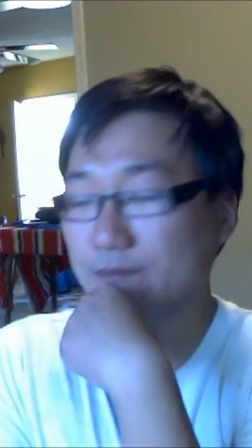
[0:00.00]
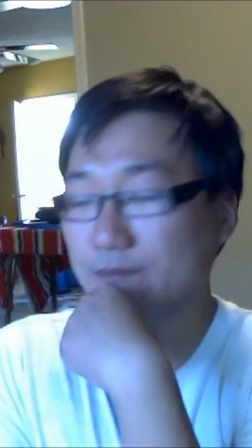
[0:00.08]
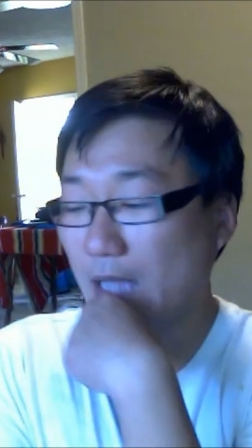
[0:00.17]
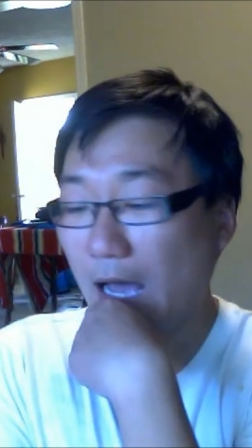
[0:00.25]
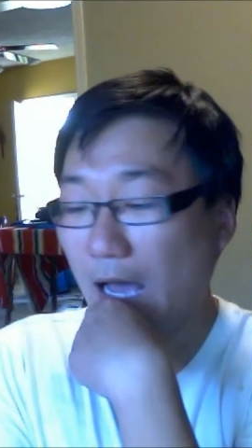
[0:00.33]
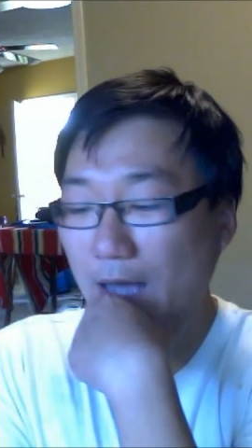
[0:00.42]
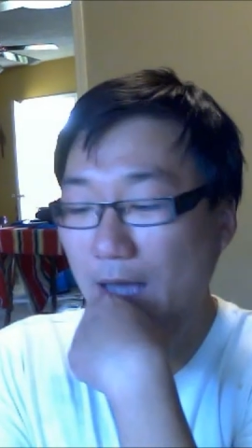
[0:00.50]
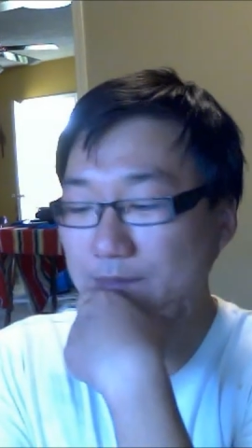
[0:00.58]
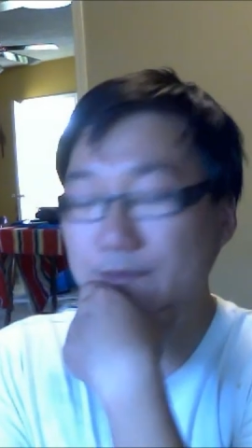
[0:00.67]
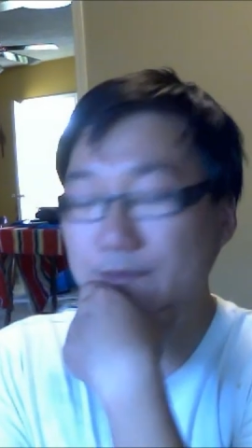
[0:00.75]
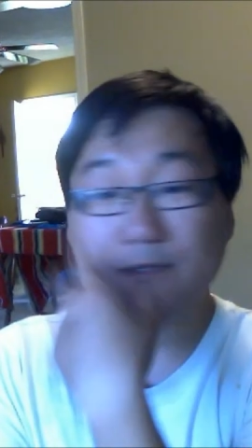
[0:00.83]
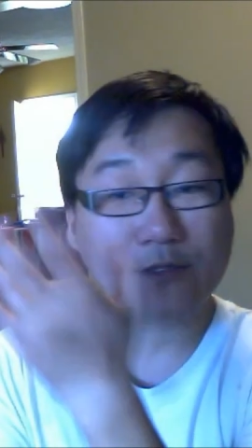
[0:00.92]

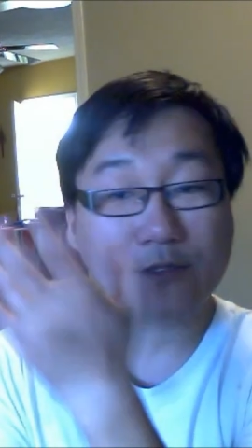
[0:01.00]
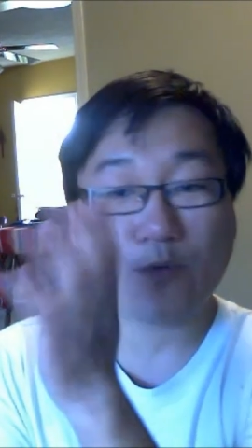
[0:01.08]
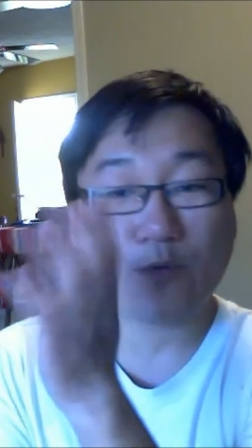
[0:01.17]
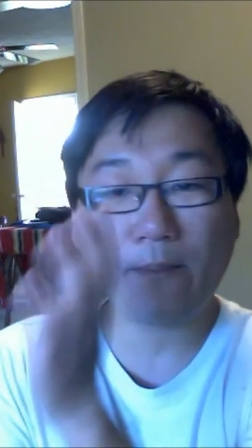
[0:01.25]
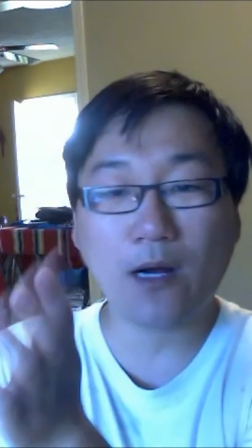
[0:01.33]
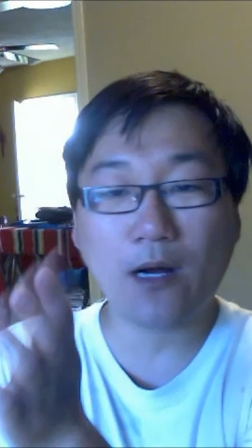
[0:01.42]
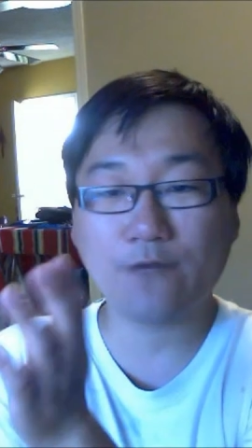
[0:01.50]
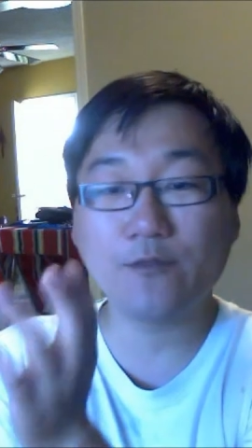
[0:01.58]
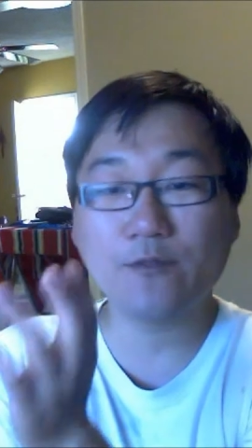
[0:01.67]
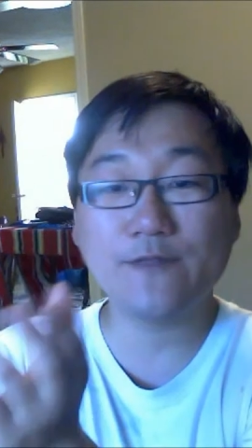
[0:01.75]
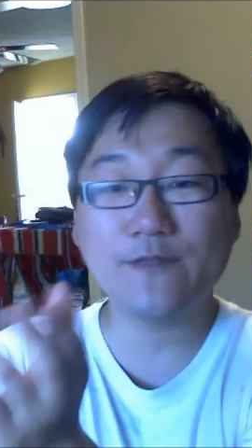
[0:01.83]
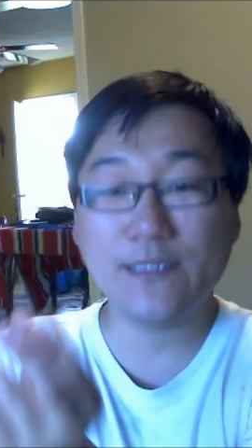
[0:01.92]
Um, there's one part of
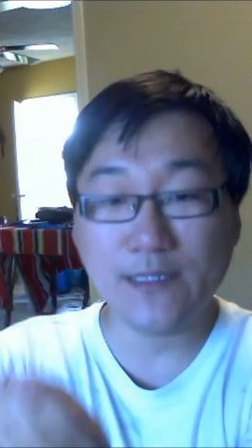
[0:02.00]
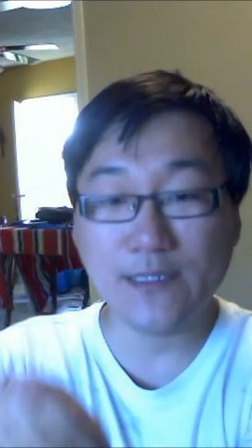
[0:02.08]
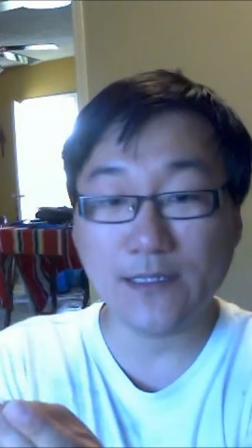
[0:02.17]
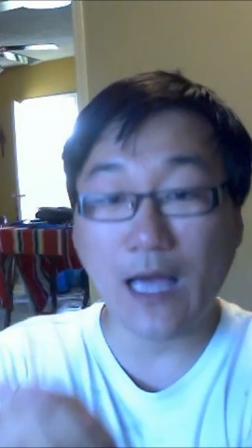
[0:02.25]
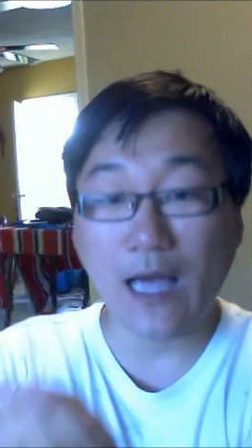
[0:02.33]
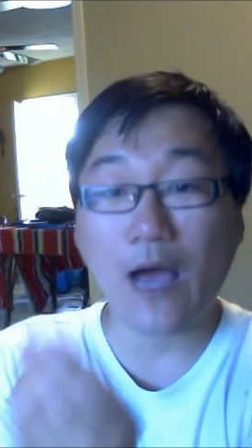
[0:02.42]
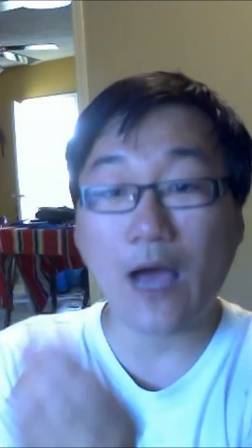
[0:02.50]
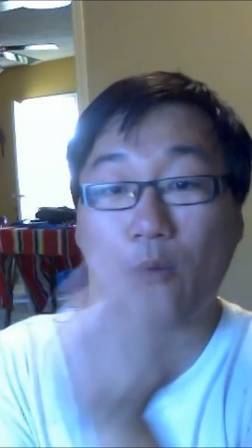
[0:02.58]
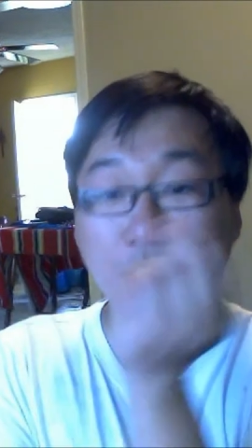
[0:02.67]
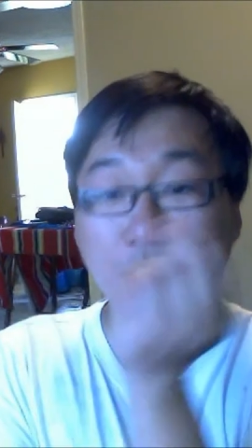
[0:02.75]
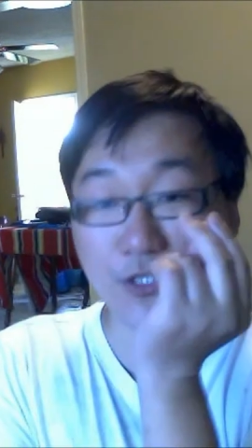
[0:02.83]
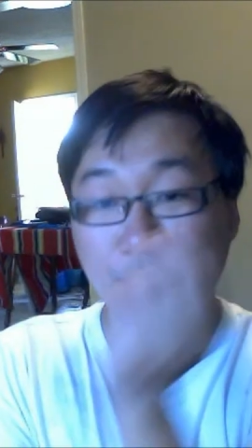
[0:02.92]
movie scene I
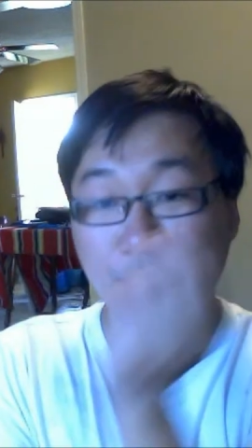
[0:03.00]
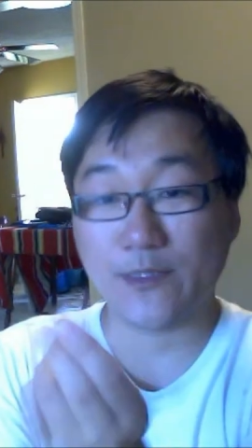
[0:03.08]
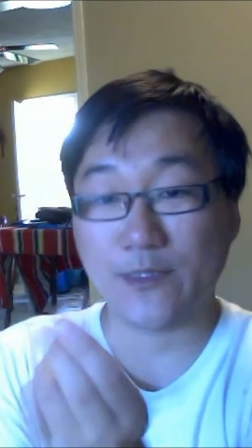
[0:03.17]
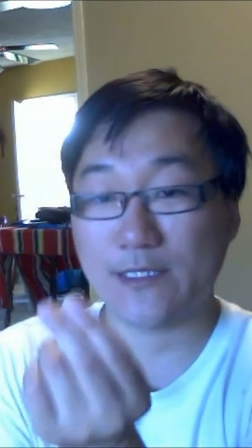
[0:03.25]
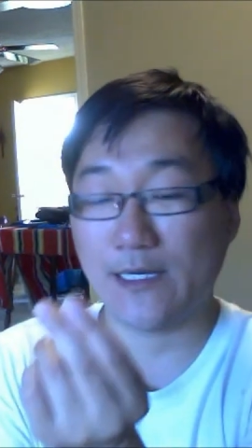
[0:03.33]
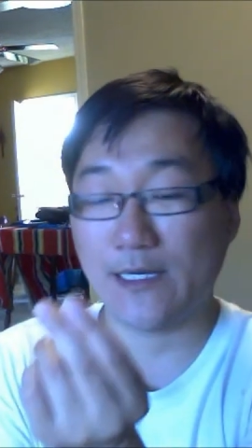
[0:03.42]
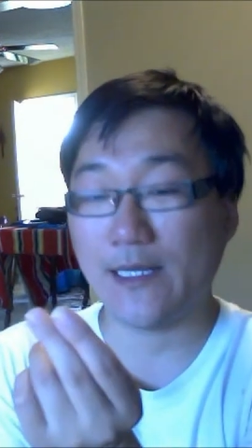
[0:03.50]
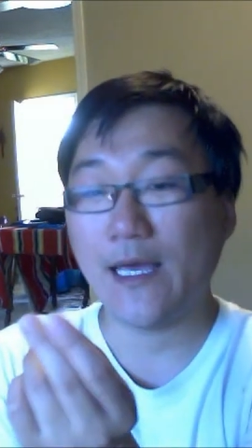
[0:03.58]
want to share with you,